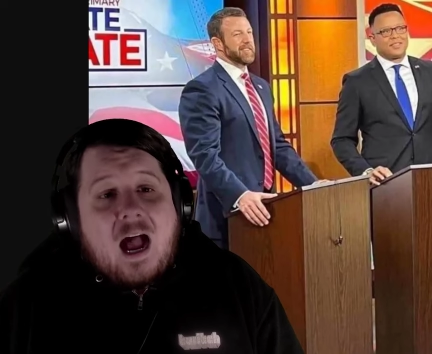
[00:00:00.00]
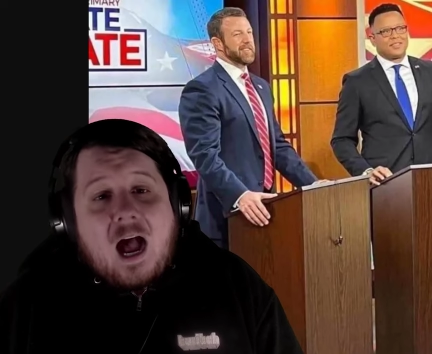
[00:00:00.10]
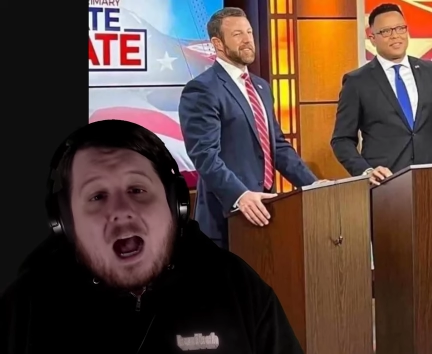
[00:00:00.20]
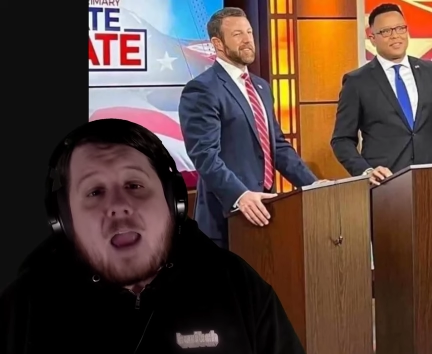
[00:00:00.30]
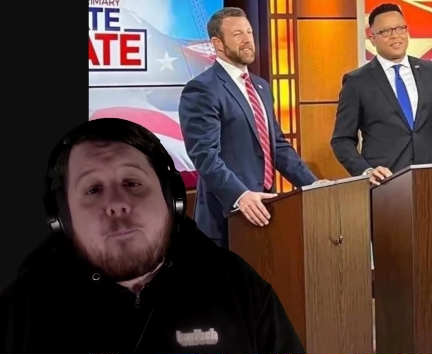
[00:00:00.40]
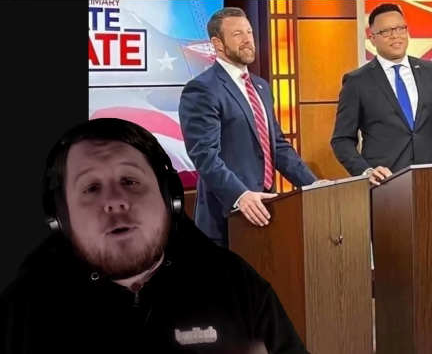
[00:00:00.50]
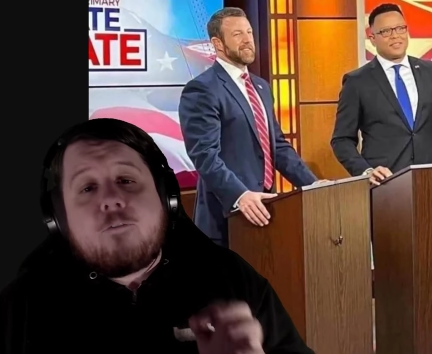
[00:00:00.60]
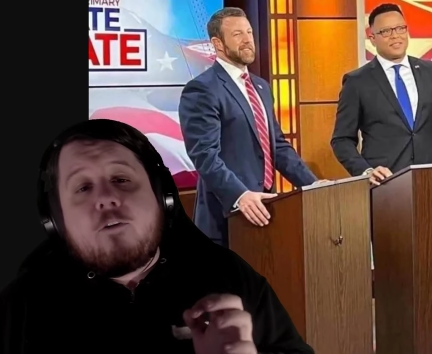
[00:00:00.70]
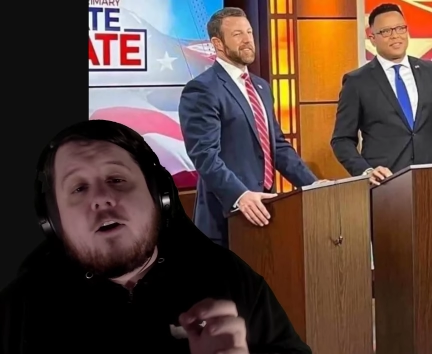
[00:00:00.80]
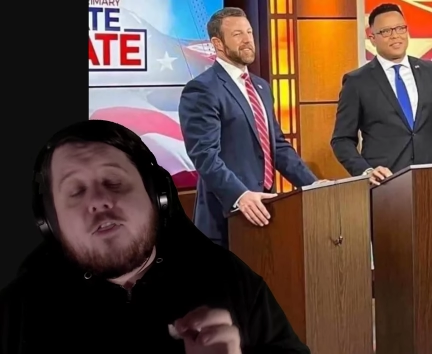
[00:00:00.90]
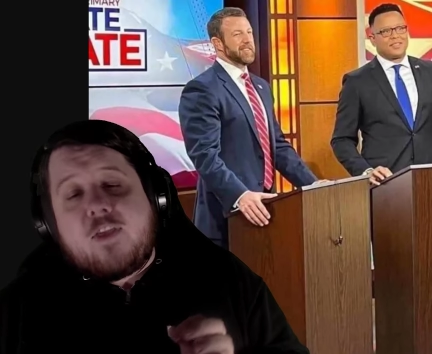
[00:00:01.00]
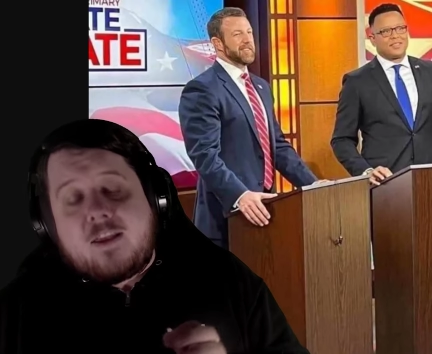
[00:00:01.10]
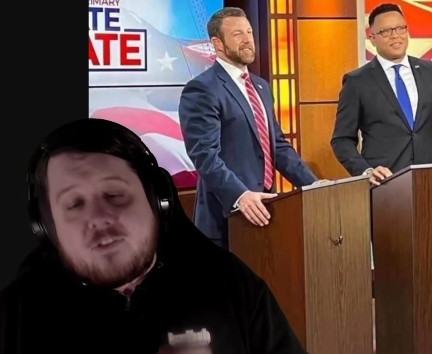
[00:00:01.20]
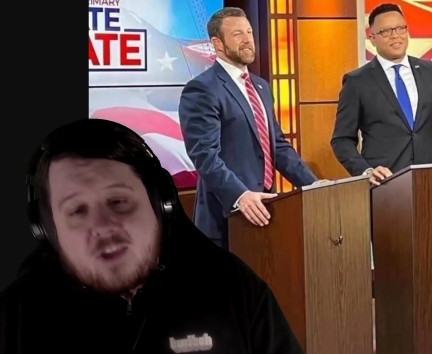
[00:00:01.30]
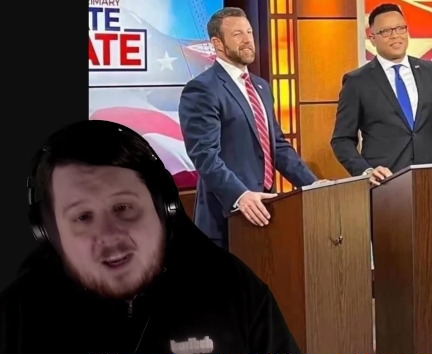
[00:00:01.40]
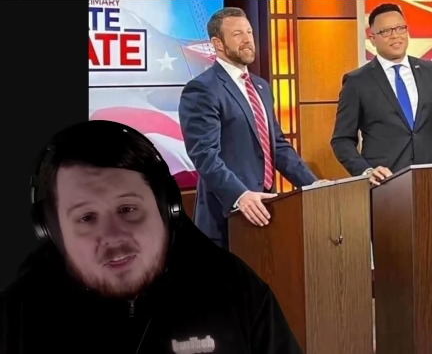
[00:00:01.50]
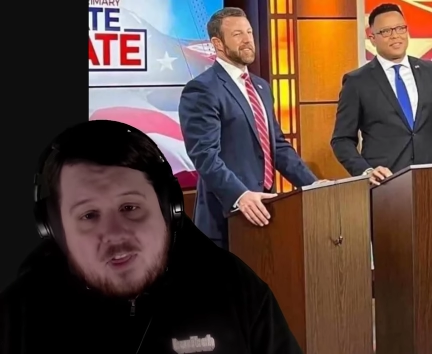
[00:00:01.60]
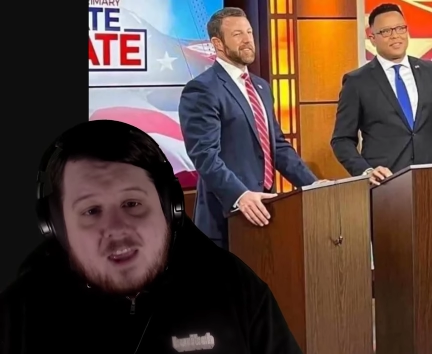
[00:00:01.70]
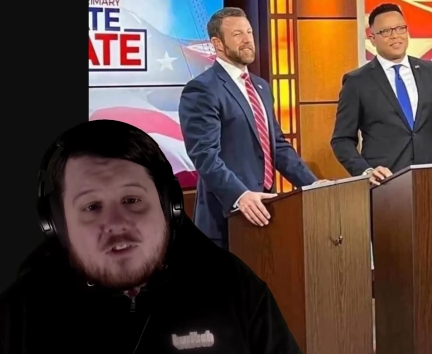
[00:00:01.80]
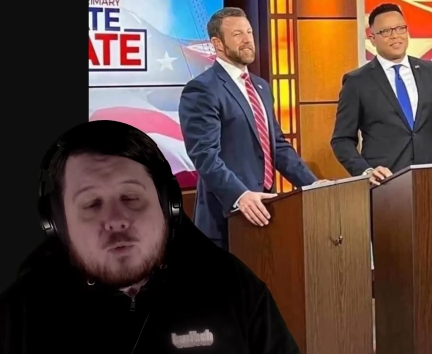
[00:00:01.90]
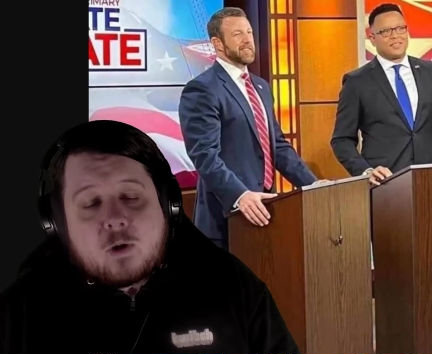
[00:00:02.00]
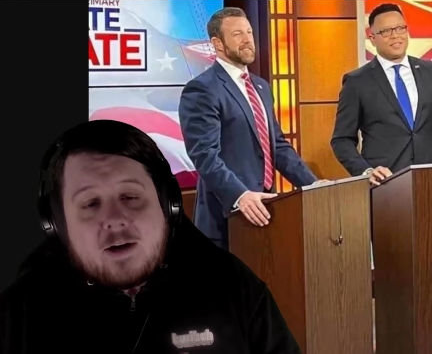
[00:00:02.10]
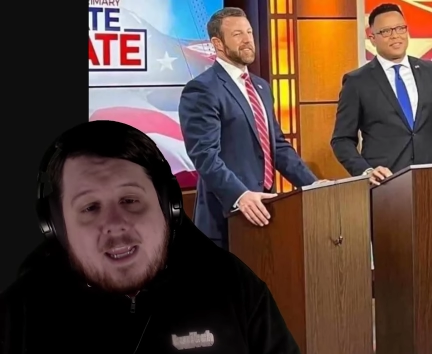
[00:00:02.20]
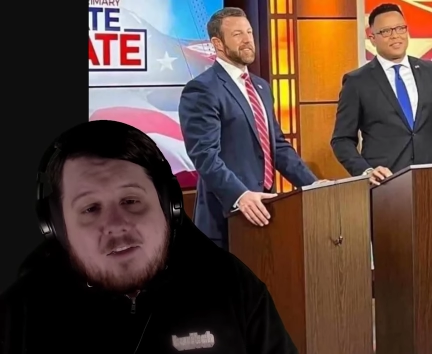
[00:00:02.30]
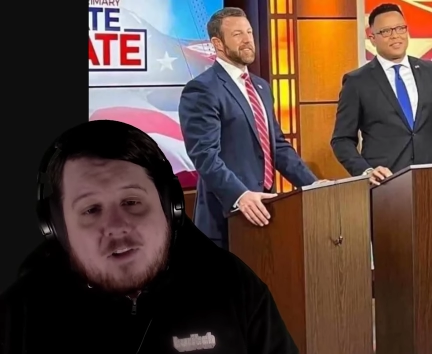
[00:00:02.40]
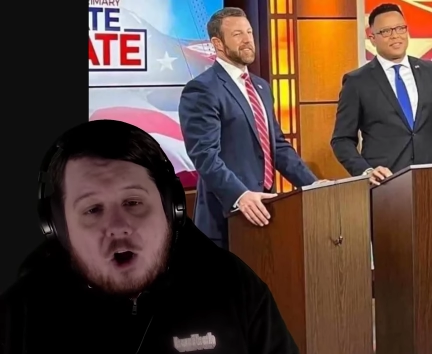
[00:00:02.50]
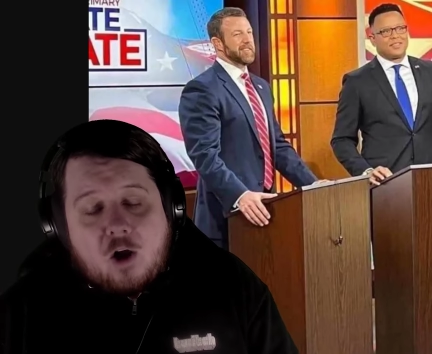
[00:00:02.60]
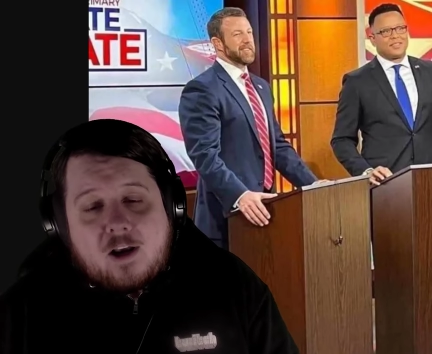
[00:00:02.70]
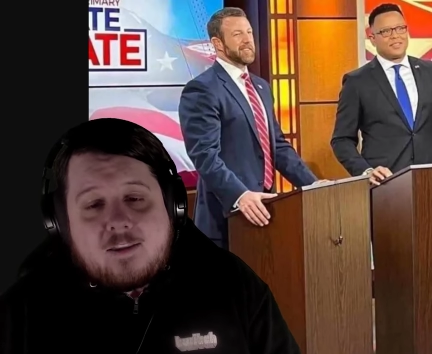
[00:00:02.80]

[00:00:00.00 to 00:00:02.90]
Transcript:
Speaker 1: I prefer things like this, where even on a